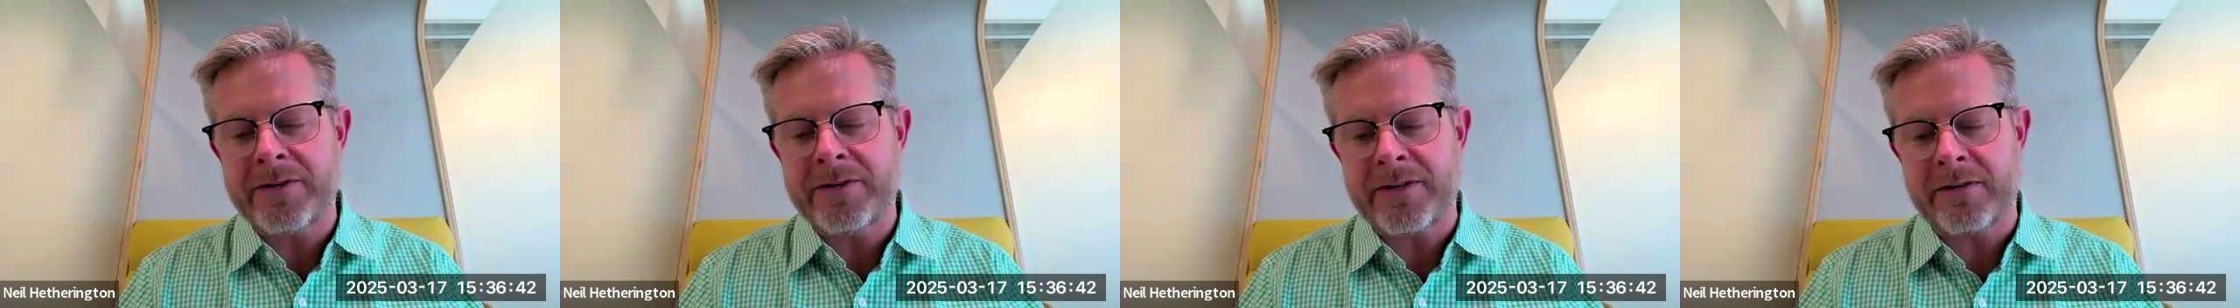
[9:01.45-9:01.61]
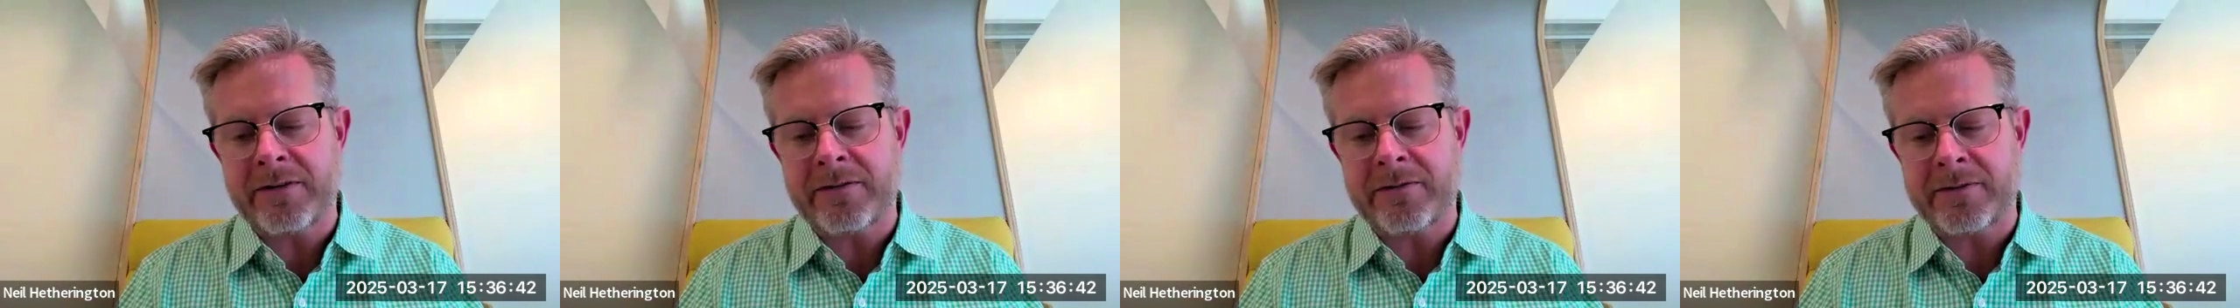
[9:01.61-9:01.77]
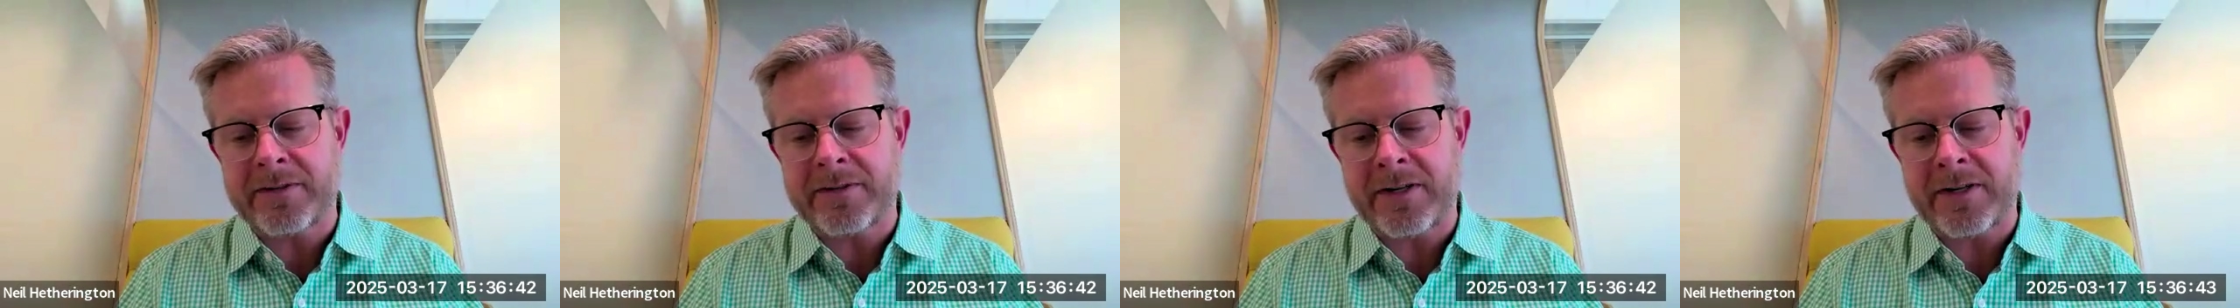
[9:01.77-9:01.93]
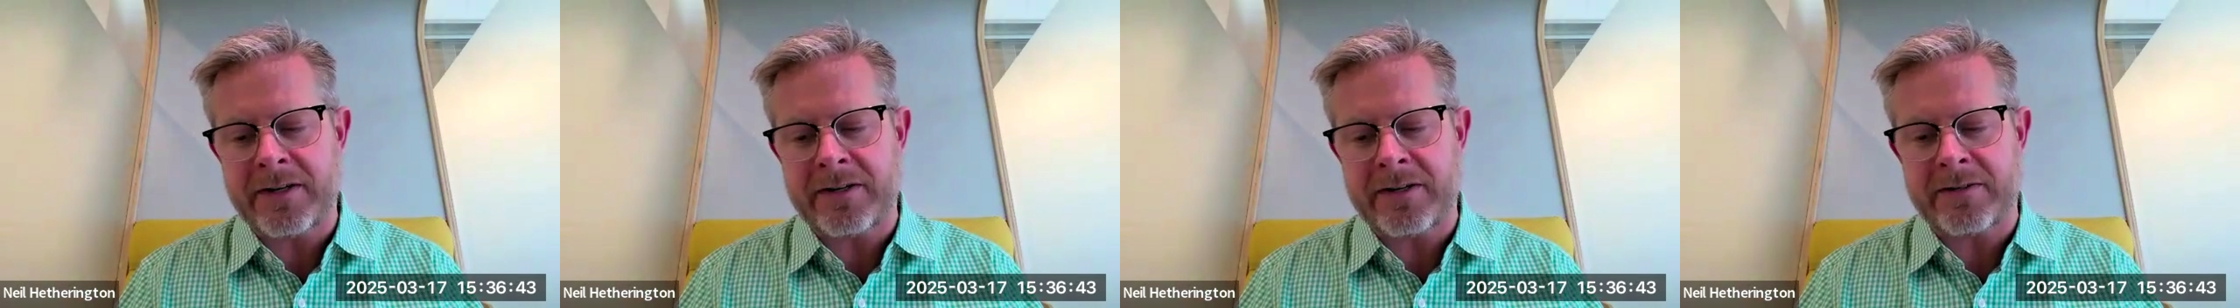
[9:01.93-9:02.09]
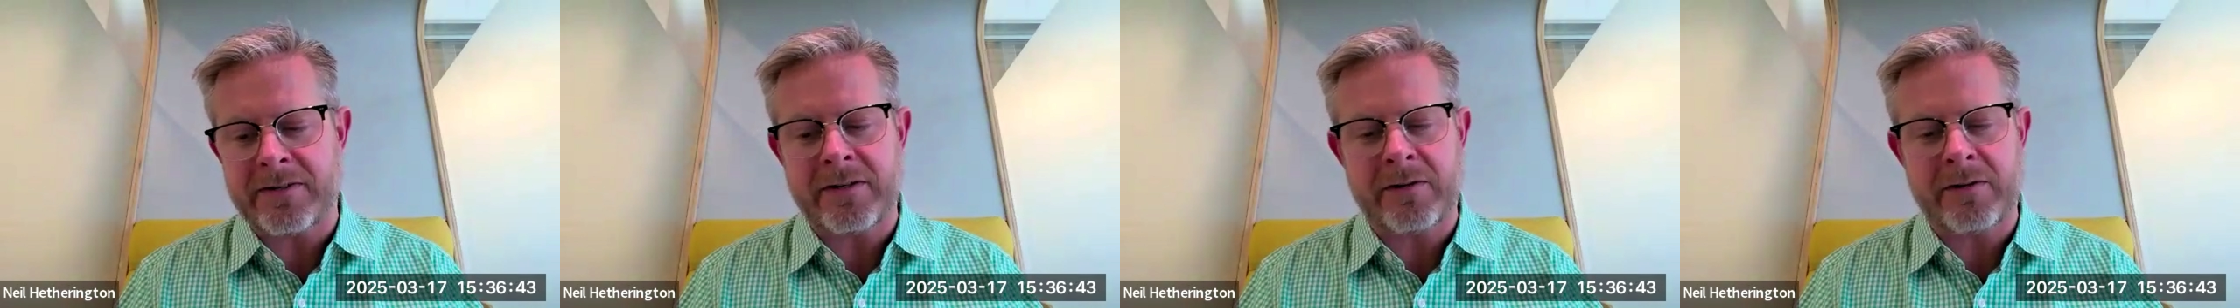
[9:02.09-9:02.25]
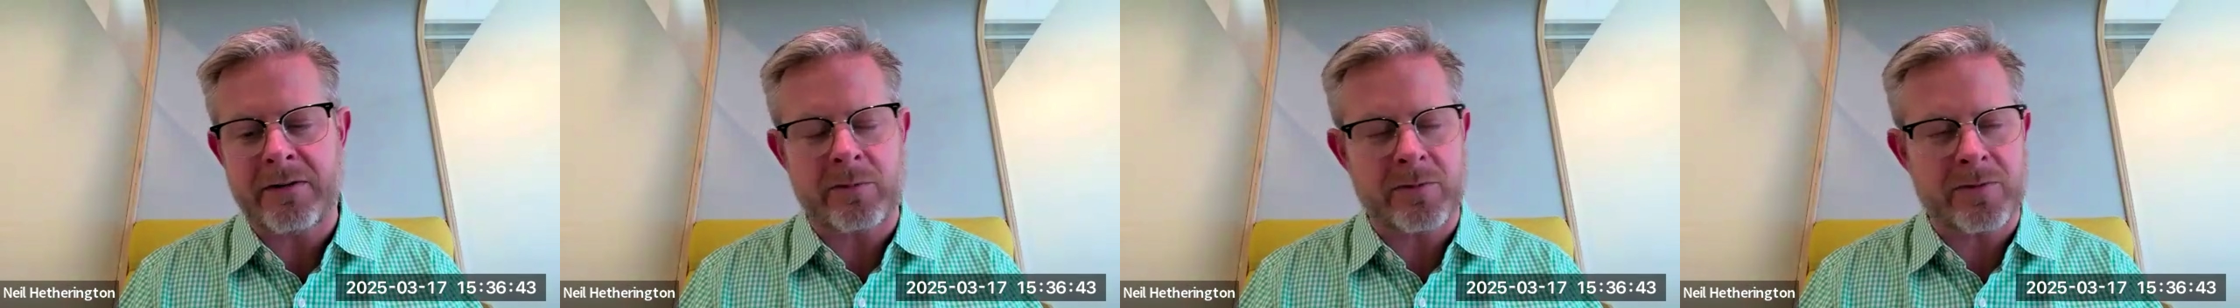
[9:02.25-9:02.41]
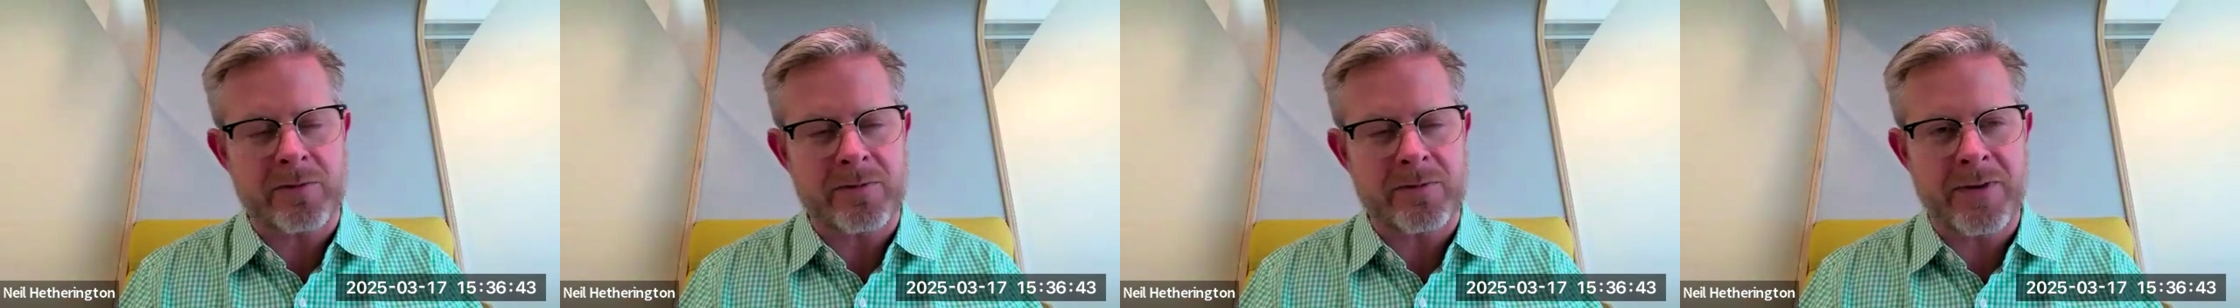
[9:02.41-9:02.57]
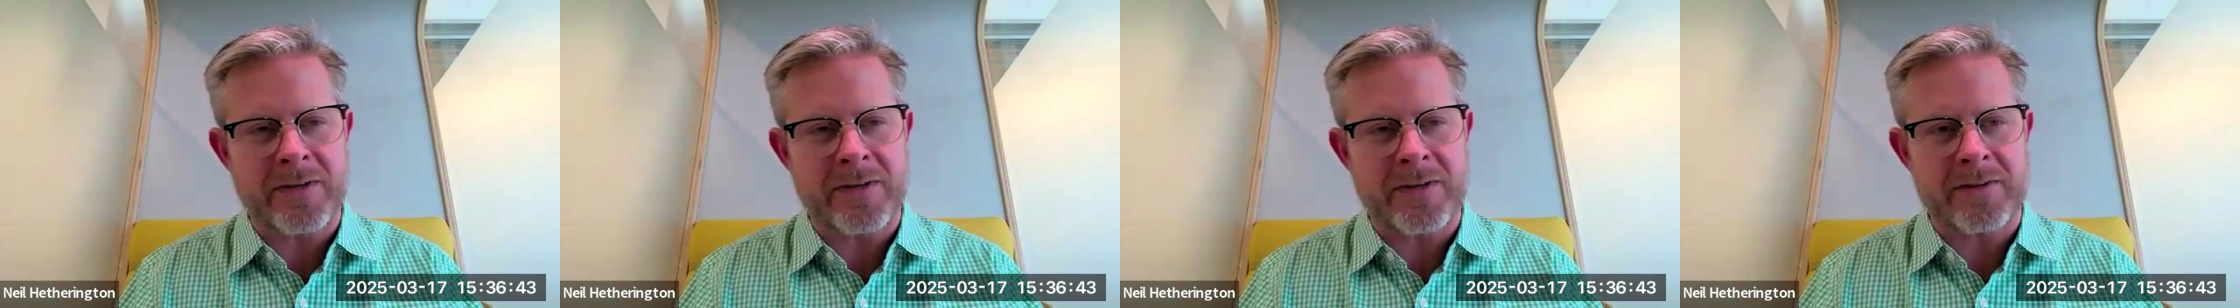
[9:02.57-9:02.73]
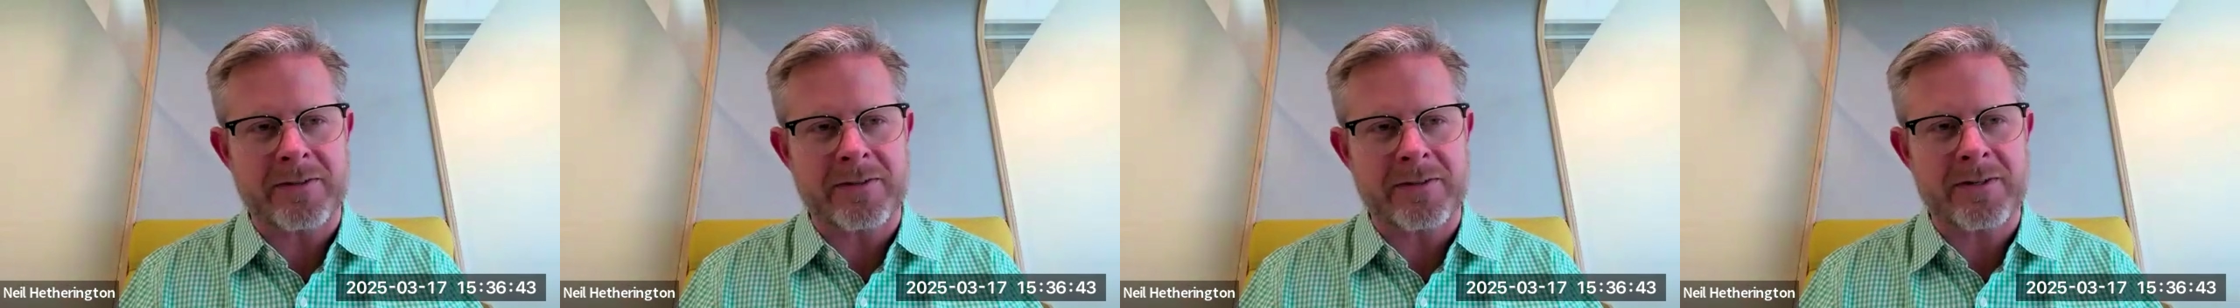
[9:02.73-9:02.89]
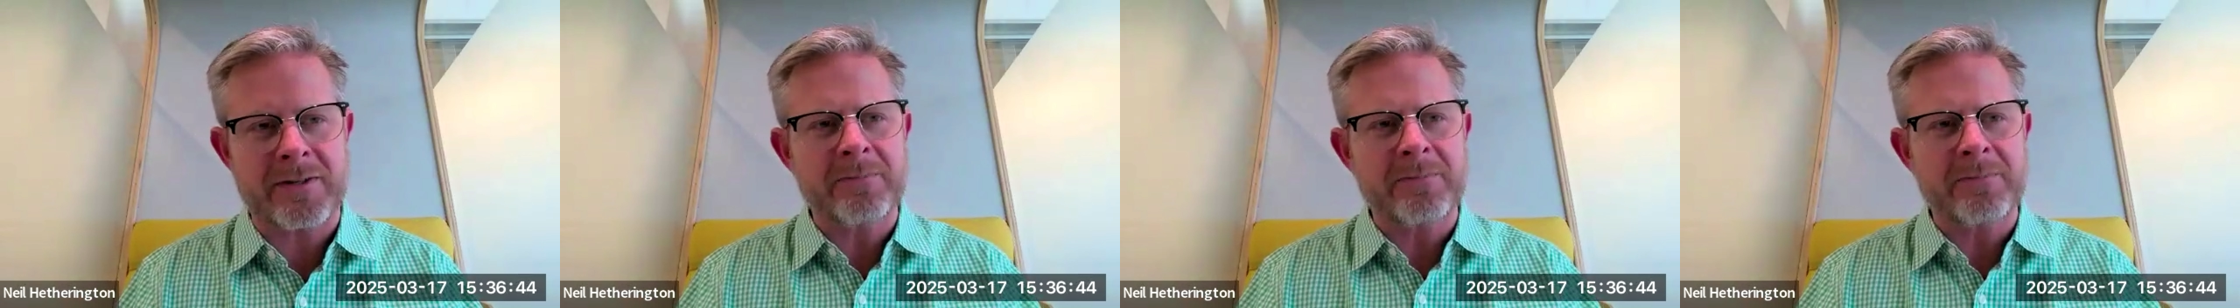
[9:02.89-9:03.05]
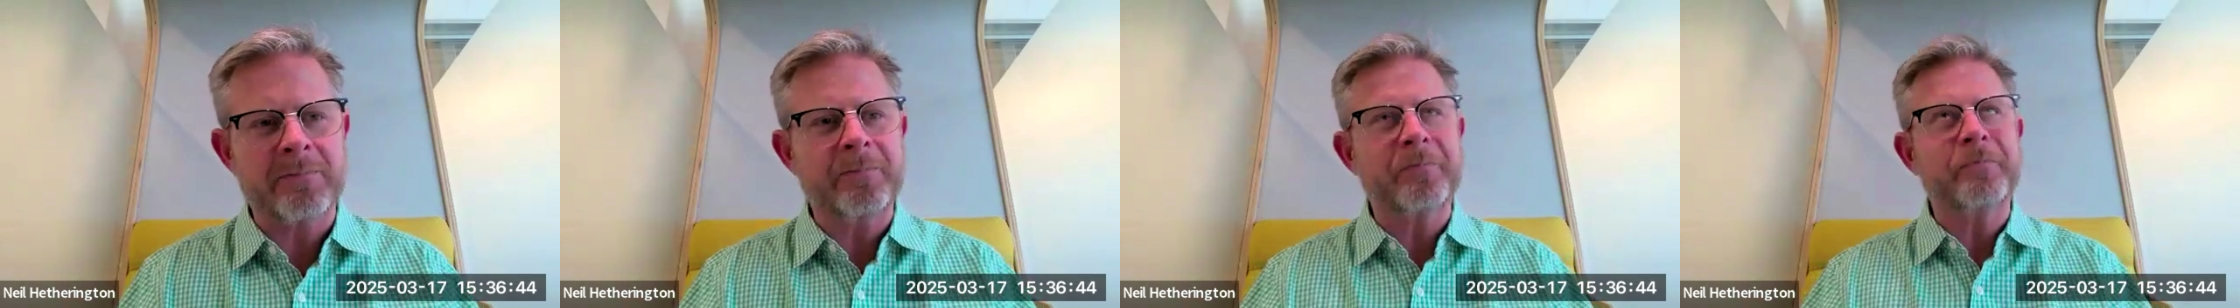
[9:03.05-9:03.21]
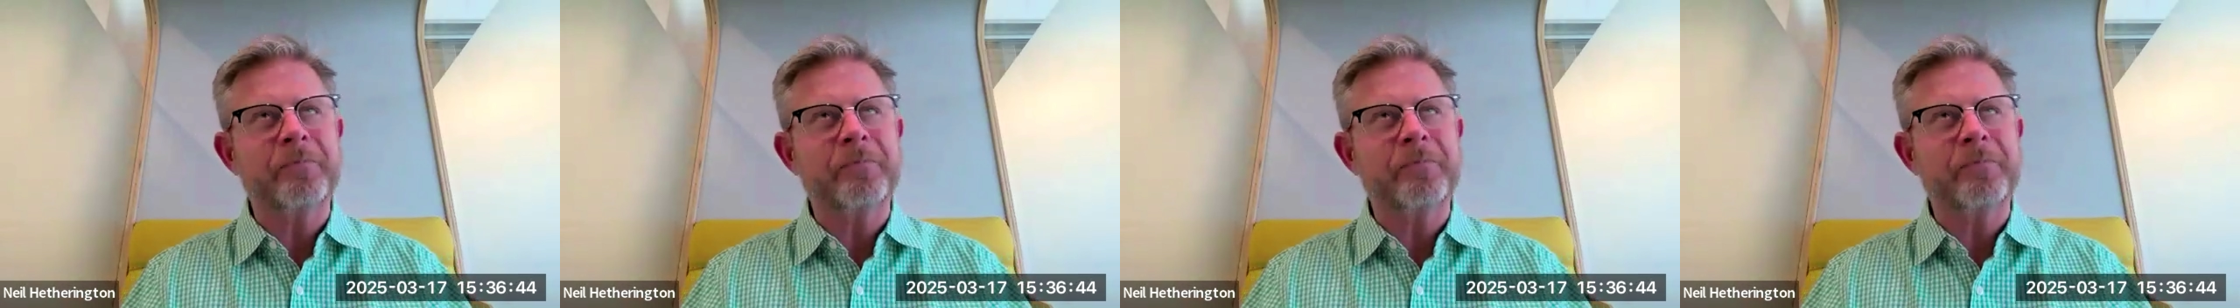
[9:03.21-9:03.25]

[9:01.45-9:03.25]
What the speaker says: single day until it was fixed.